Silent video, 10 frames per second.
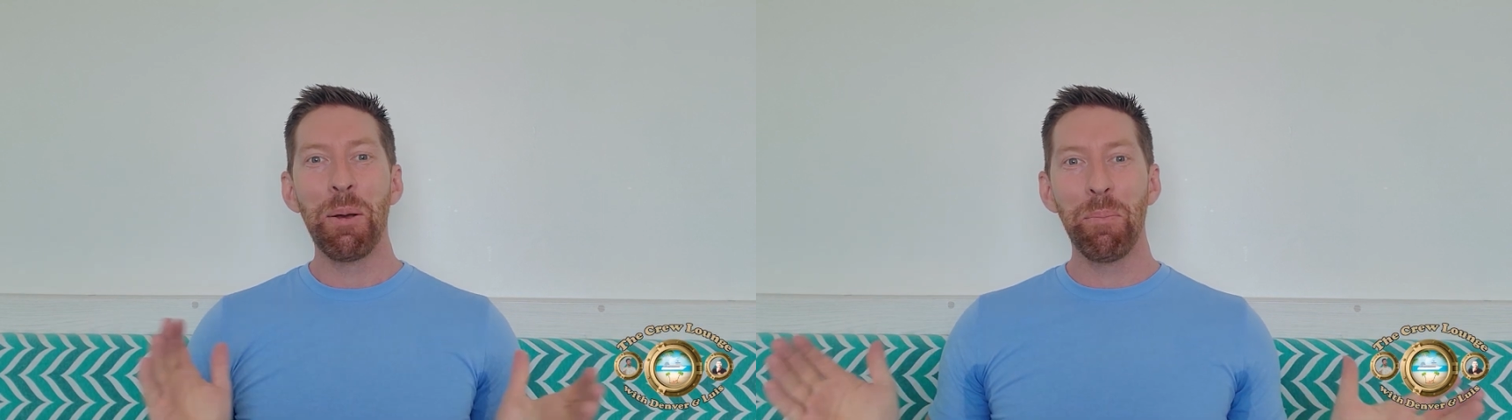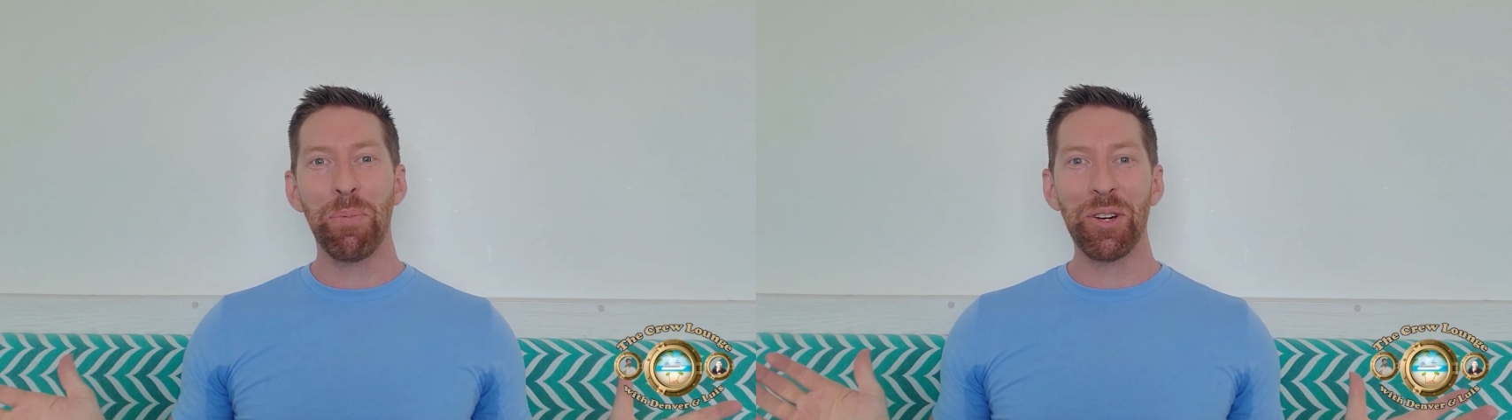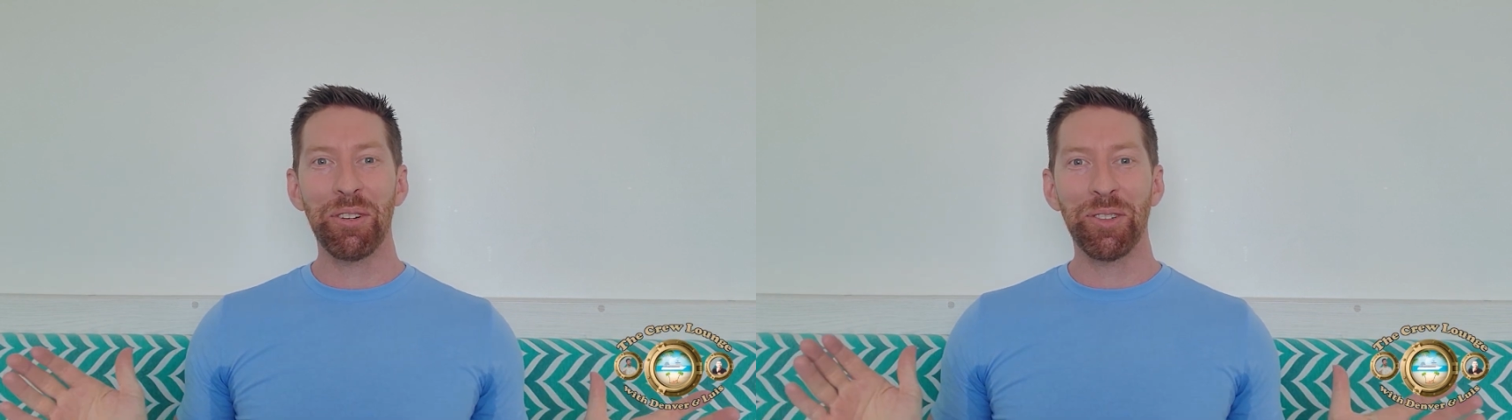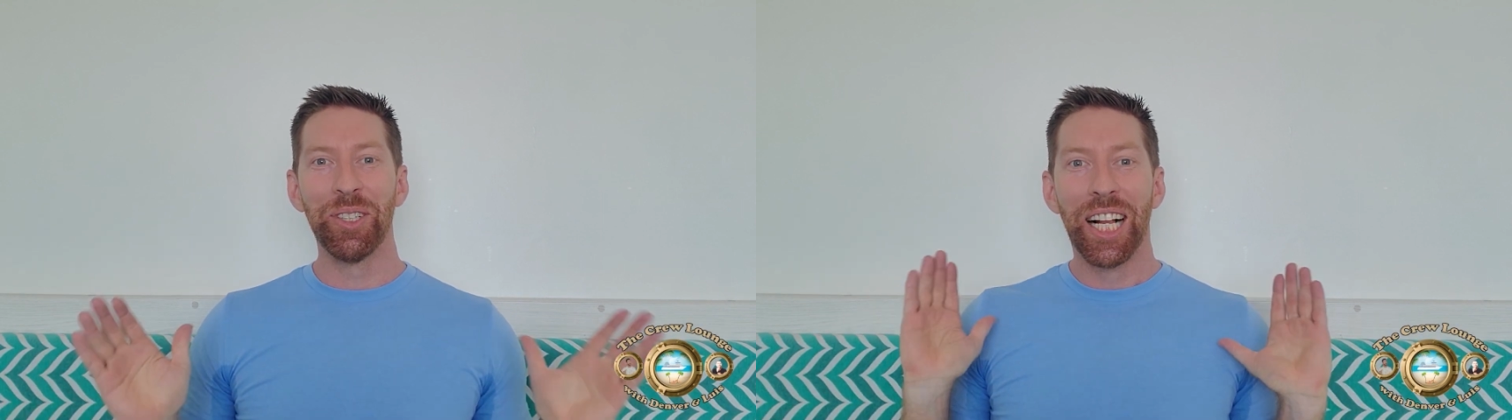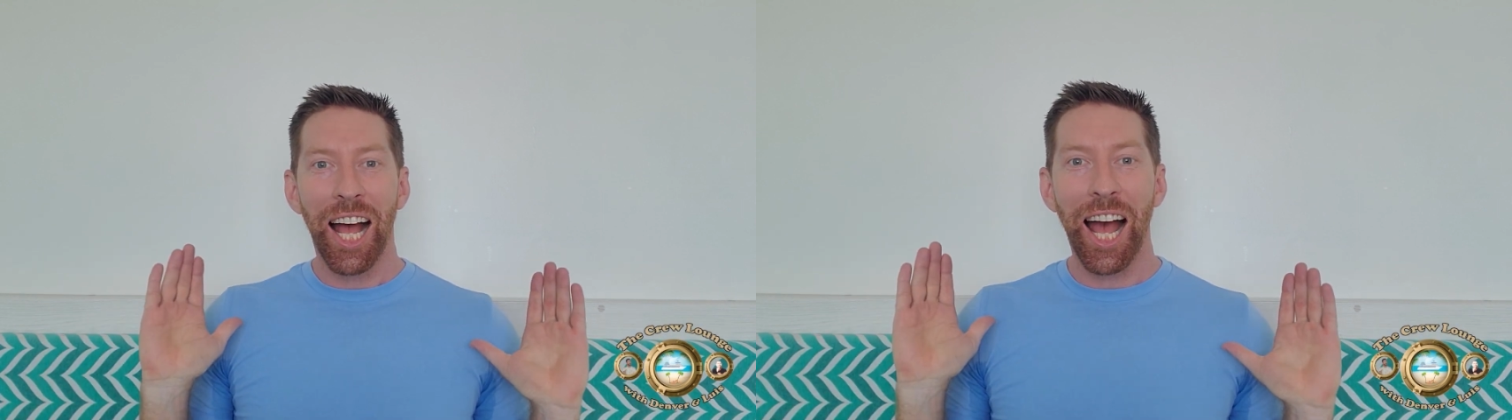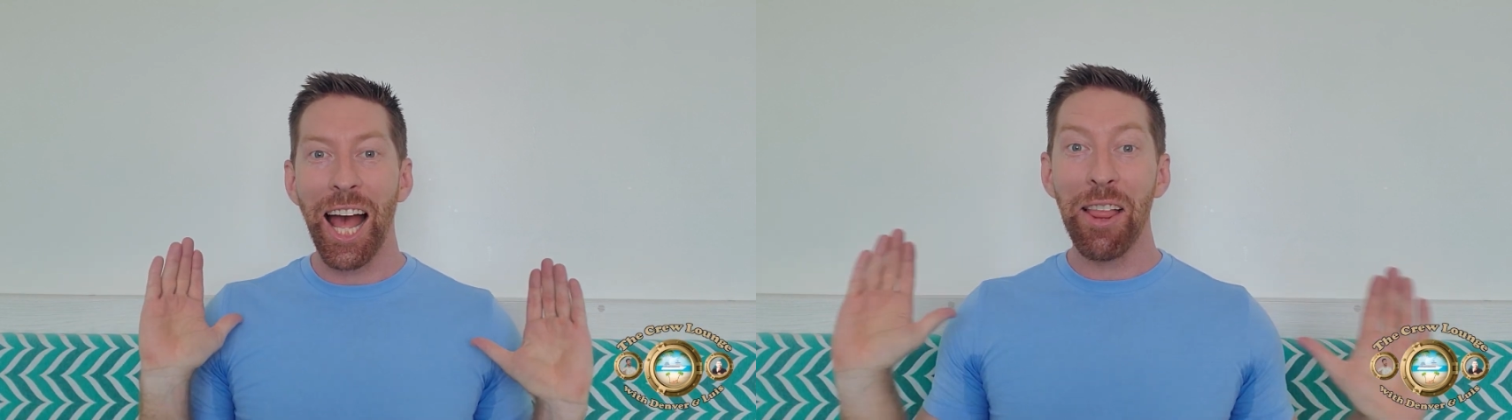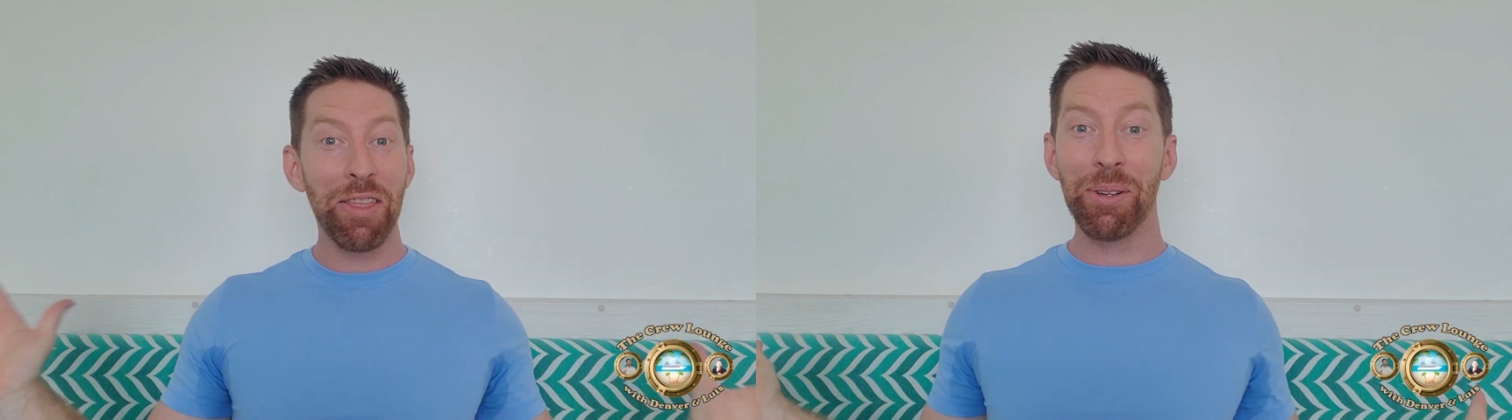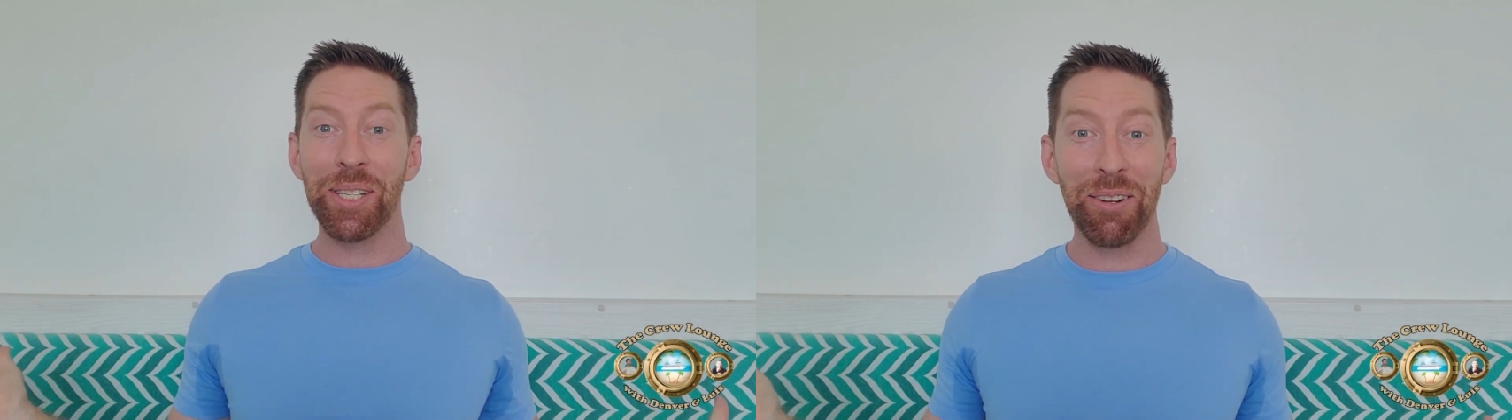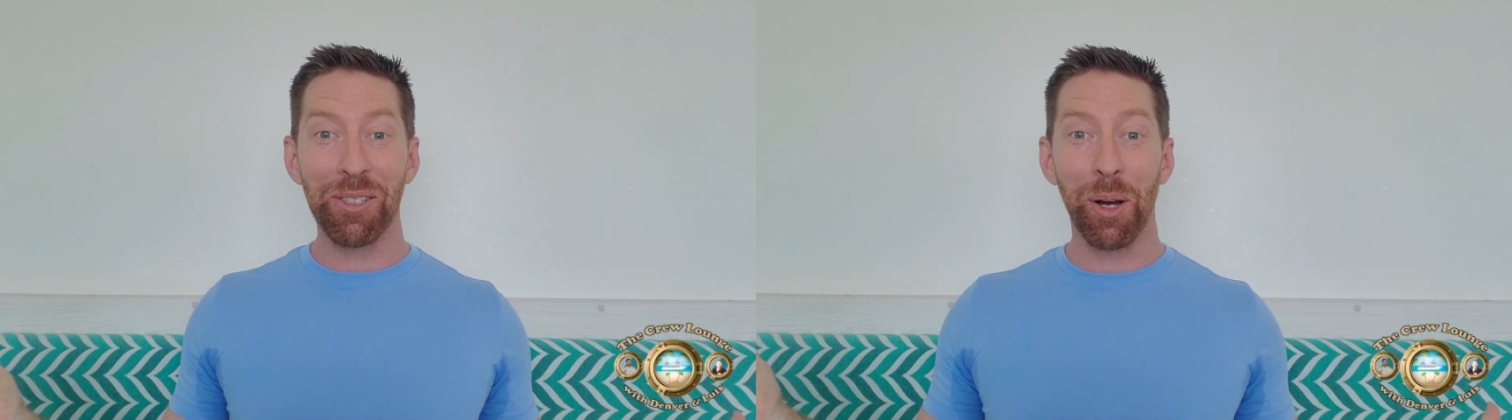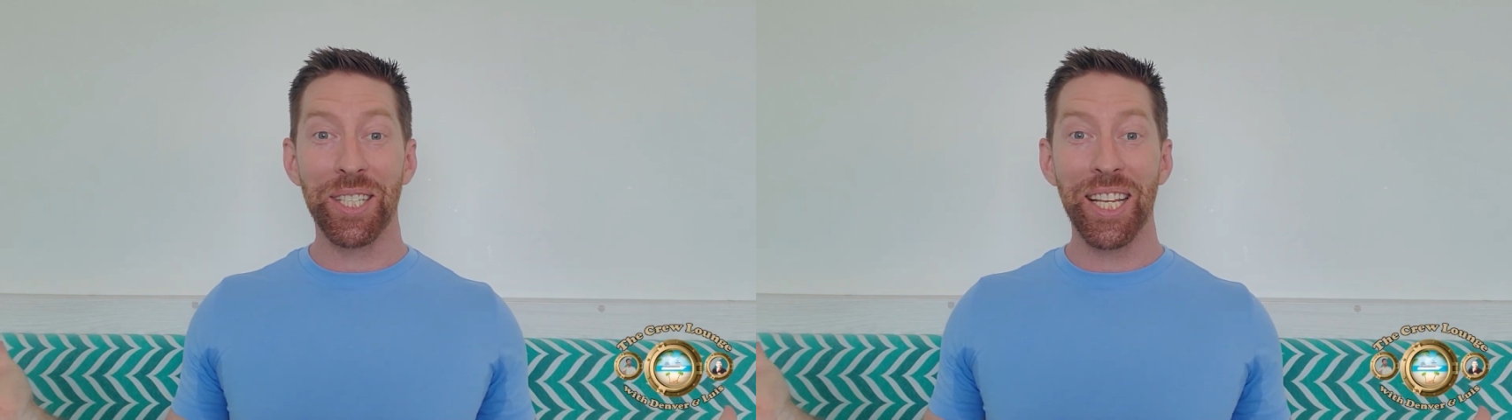Beautiful. And that was
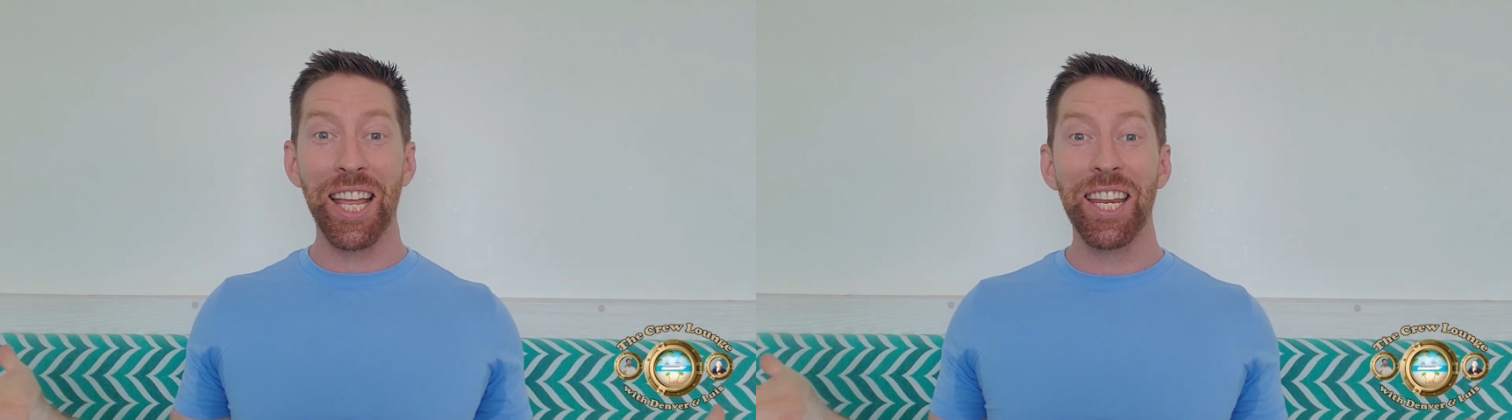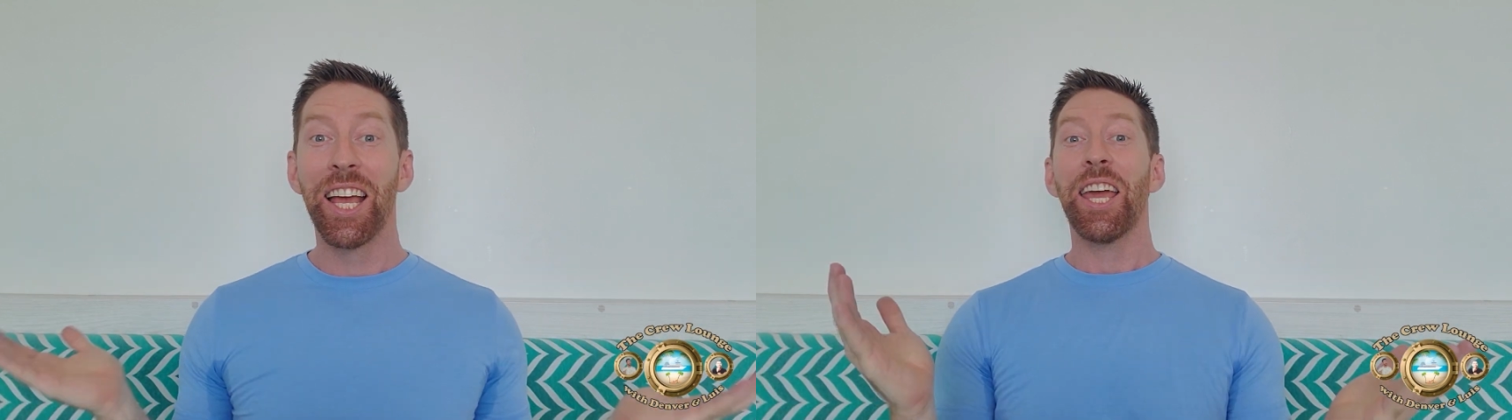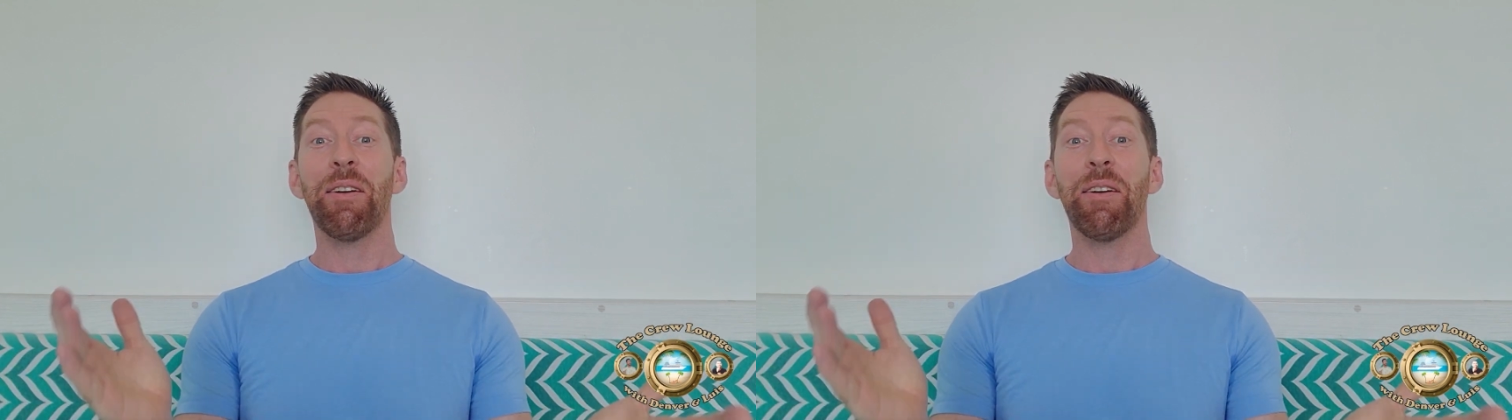our top 10.